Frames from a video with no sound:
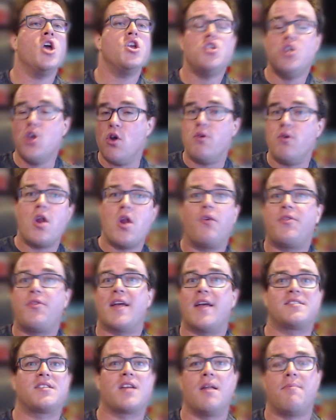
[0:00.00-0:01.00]
You know
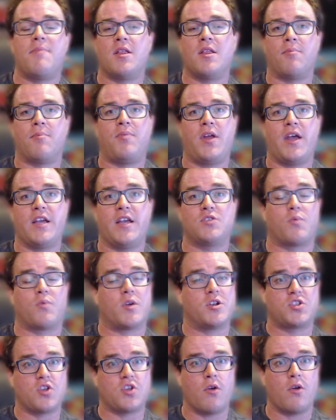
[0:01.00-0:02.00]
that's going to be the place
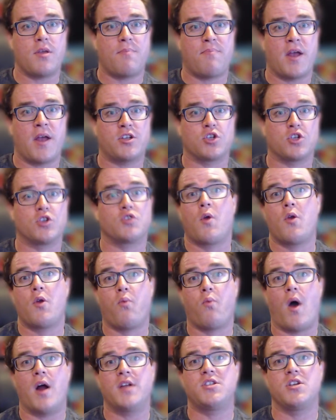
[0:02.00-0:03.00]
where Sony Pictures
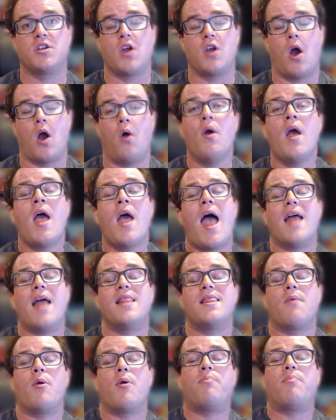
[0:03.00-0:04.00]
would want to go
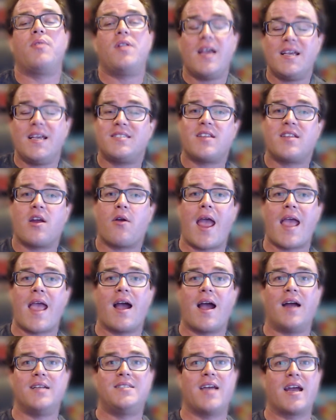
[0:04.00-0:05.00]
and they would place their
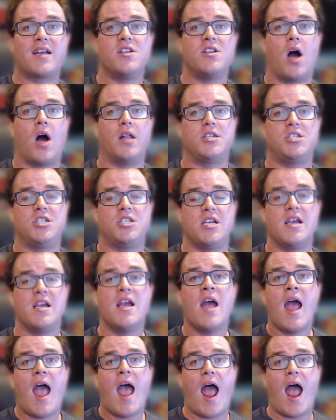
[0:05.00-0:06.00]
AI
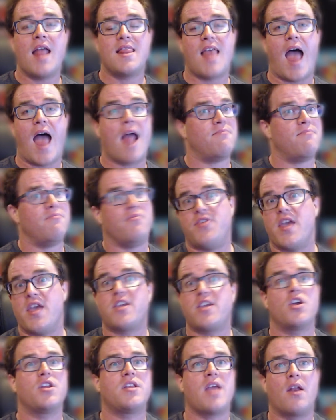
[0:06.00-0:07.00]
technology, and that
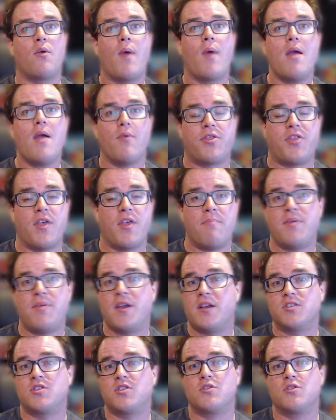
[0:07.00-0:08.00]
they could get away with it
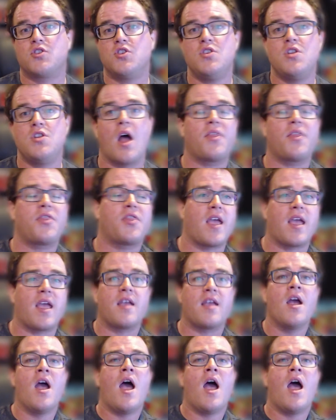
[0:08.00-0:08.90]
because there's nothing,